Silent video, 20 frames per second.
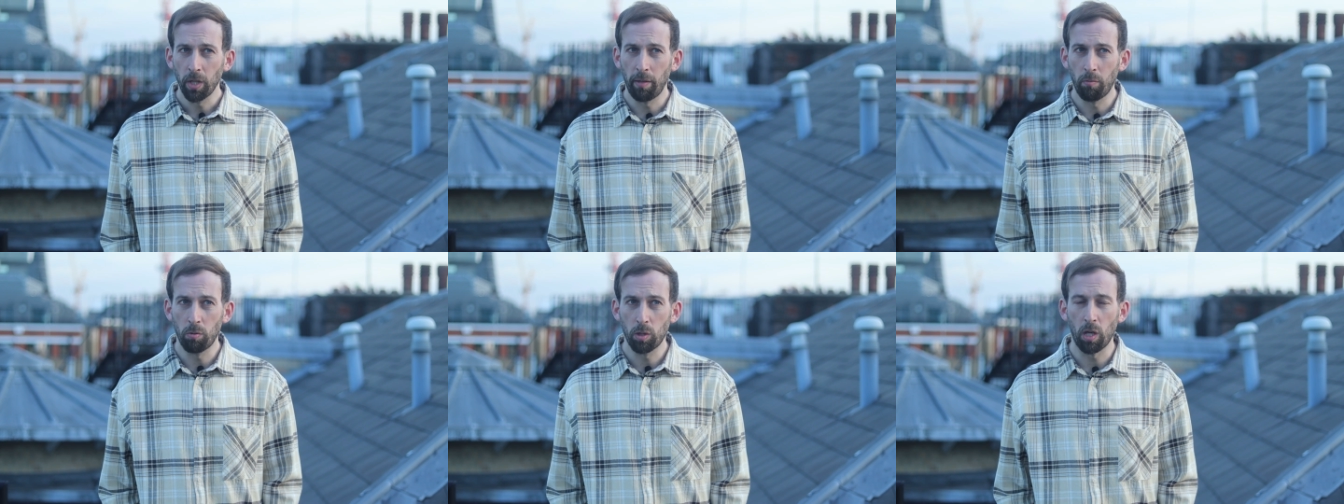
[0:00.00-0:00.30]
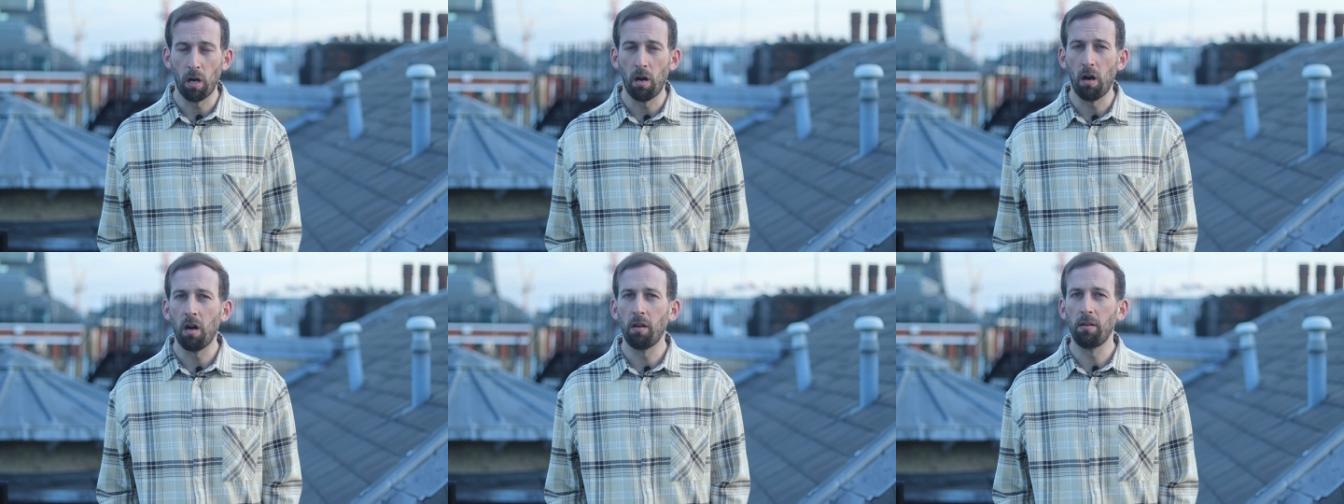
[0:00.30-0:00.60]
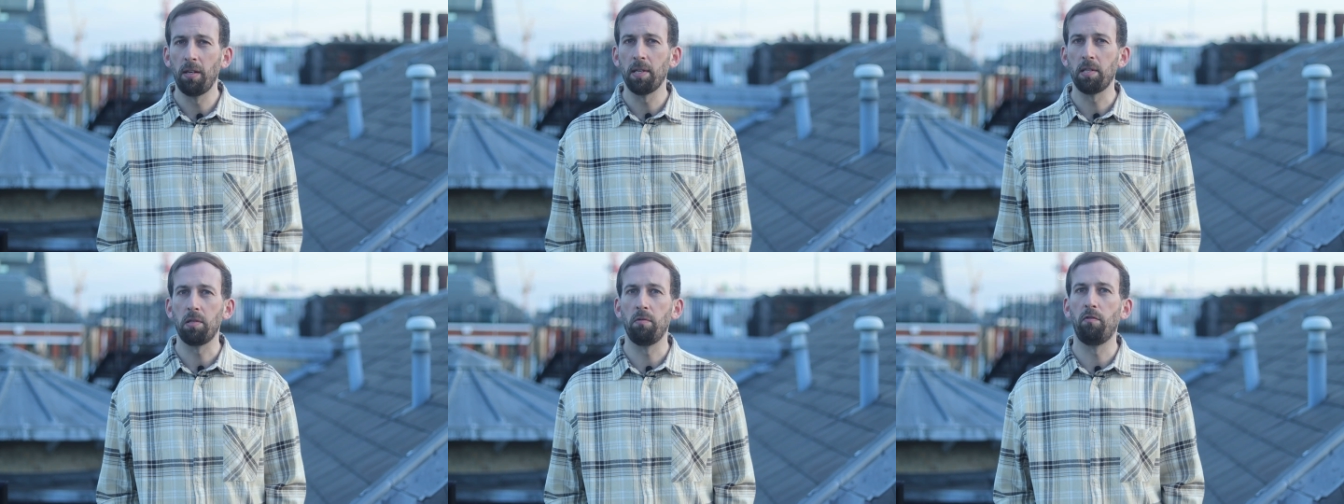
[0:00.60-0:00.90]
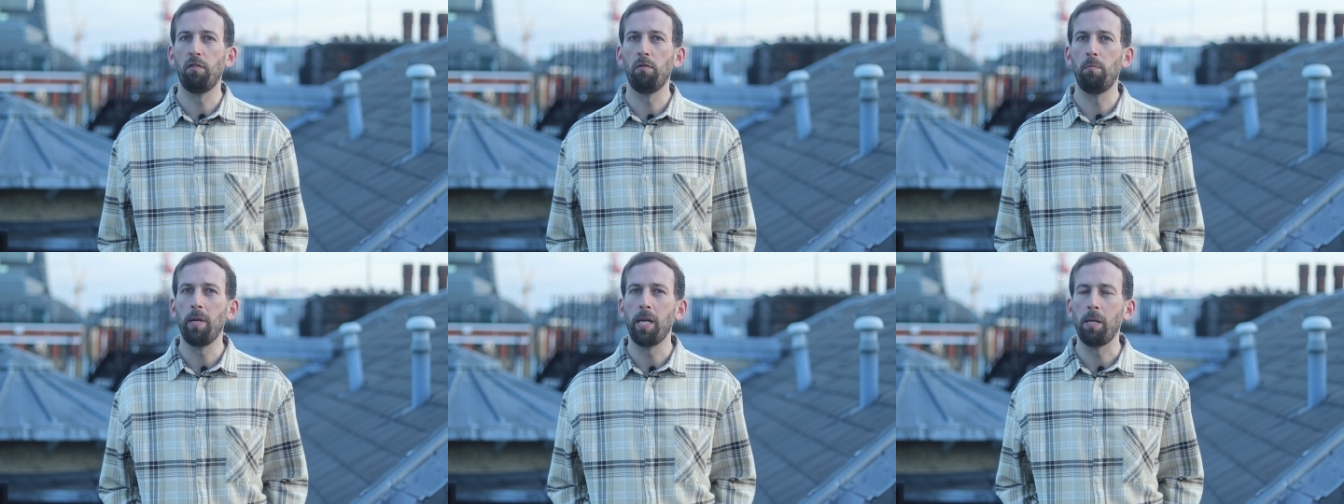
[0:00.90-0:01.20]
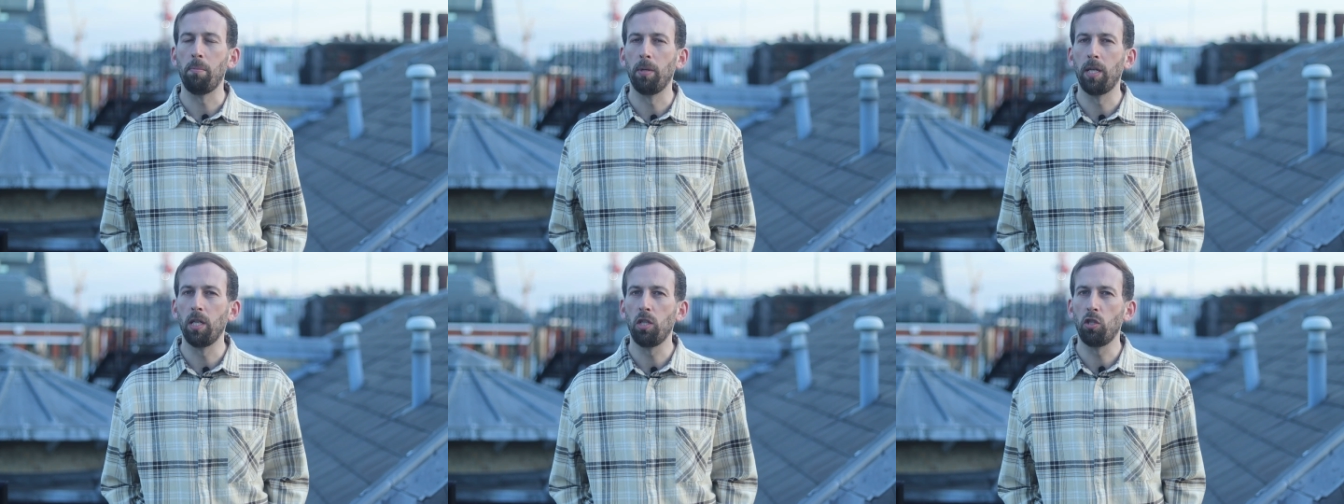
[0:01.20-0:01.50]
It was a hard lesson for
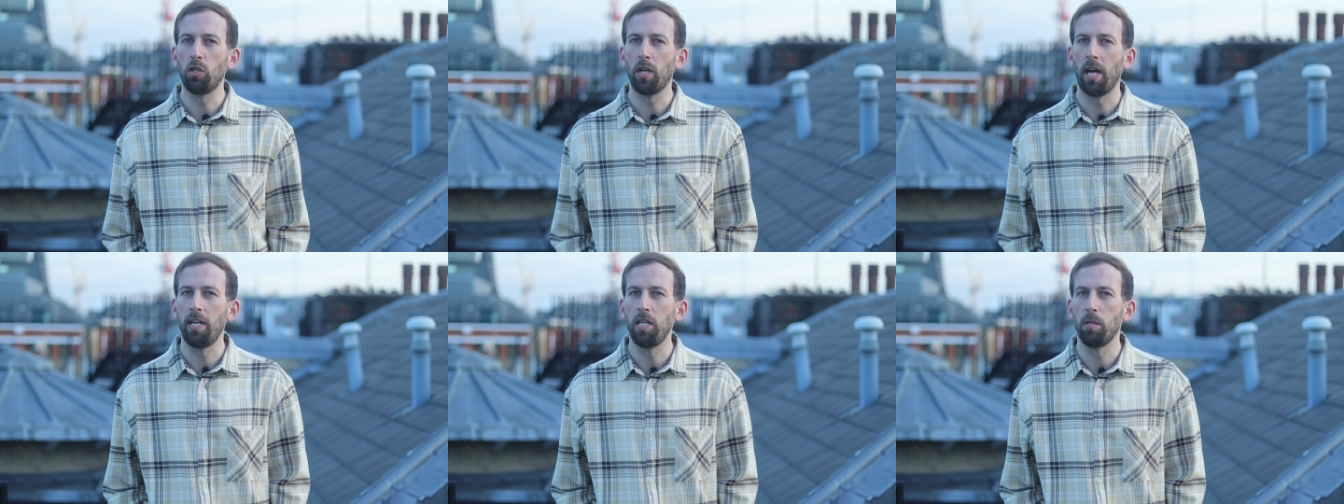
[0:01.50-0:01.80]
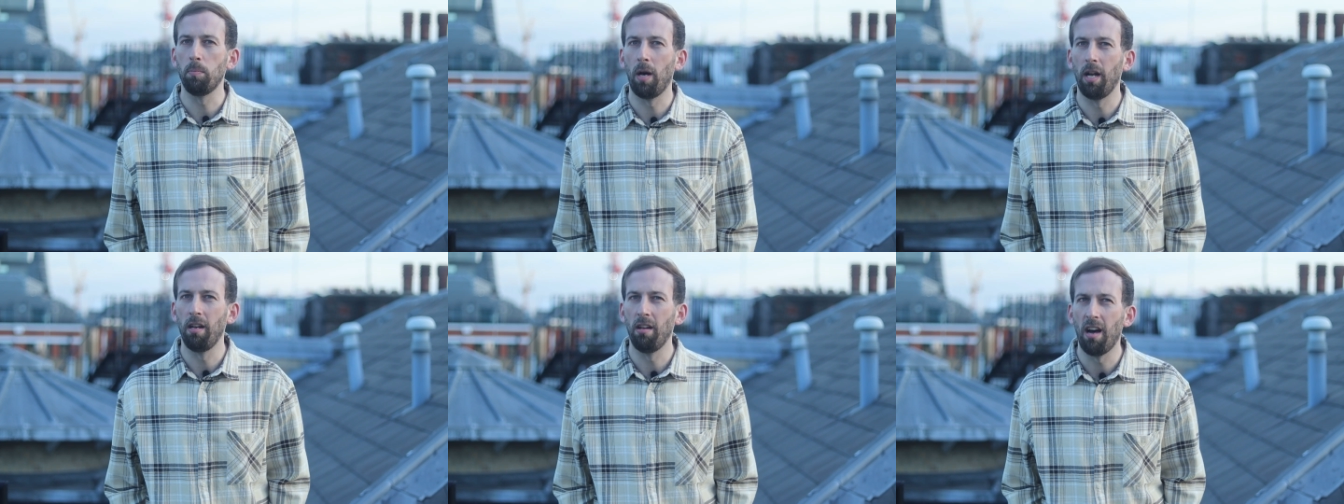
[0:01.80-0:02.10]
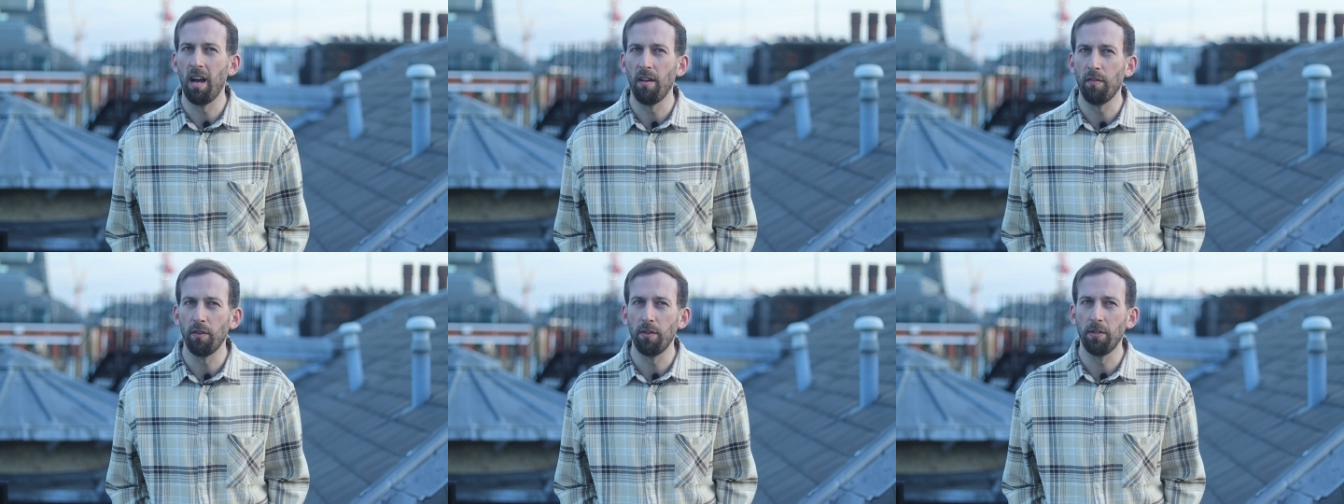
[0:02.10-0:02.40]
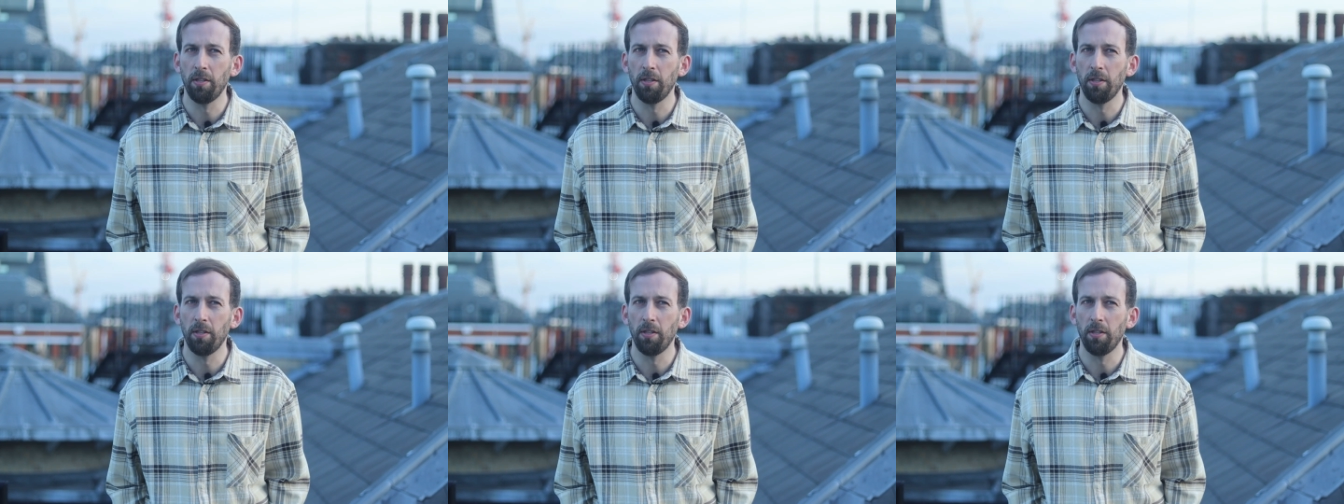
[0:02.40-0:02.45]
me, but this changed my life.